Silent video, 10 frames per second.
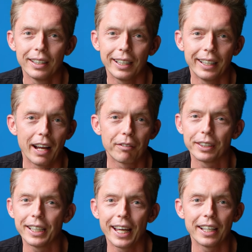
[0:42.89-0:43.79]
in
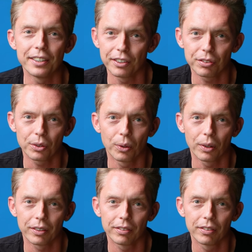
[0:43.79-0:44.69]
everyday
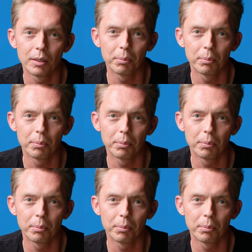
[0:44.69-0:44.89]
discourse,